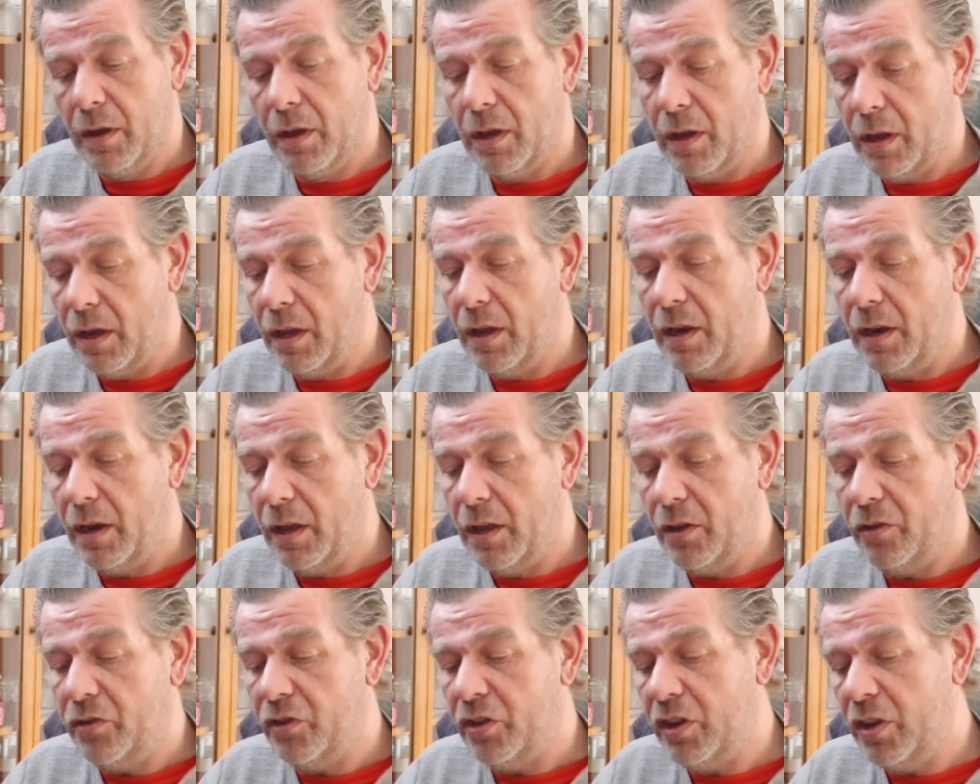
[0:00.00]
And
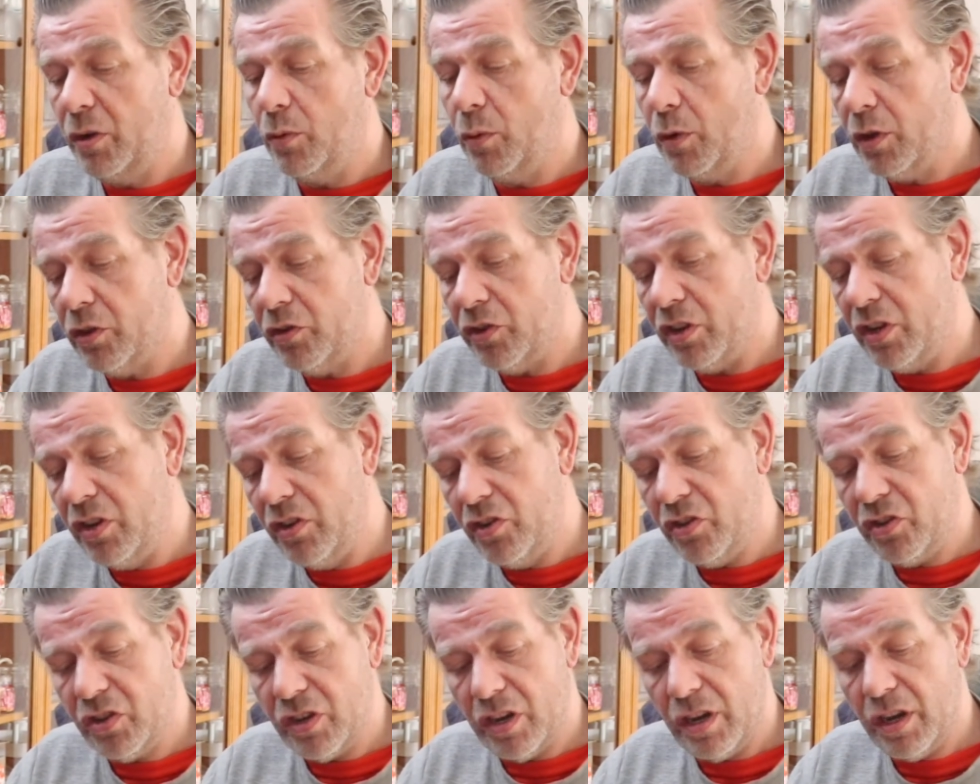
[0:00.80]
let's see what's
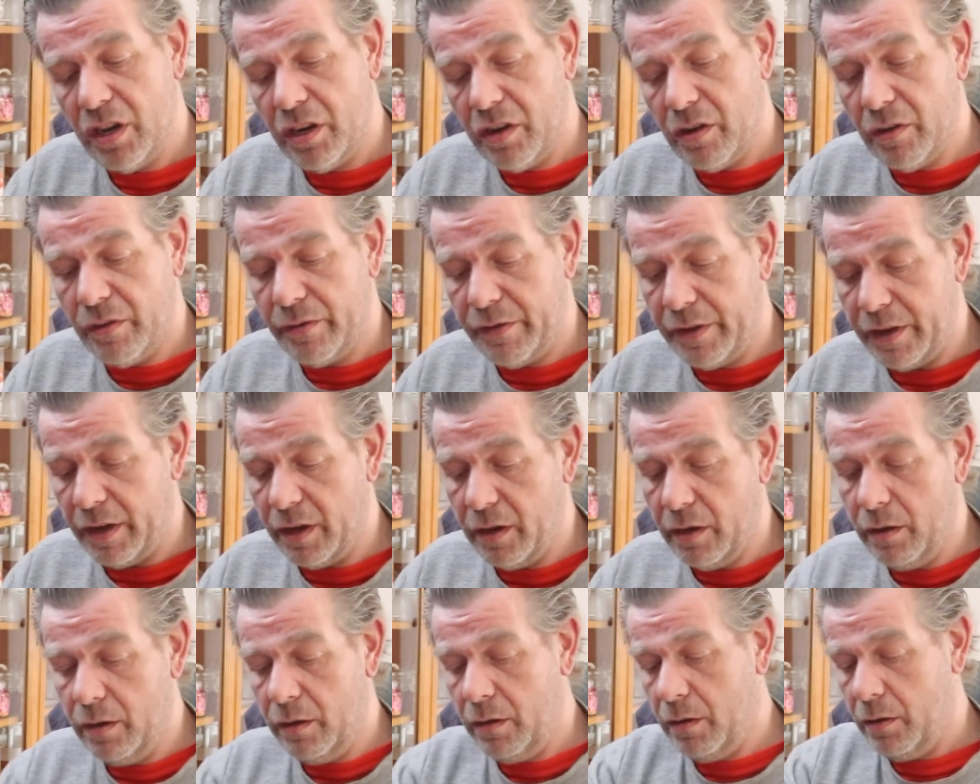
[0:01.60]
inside of
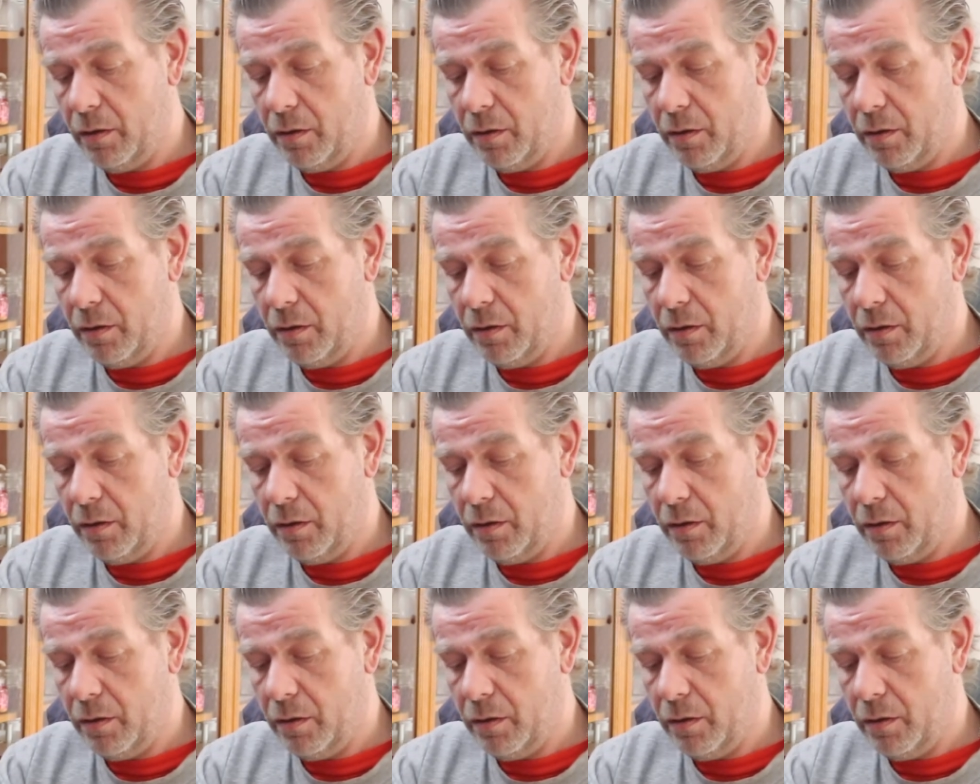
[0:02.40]
here.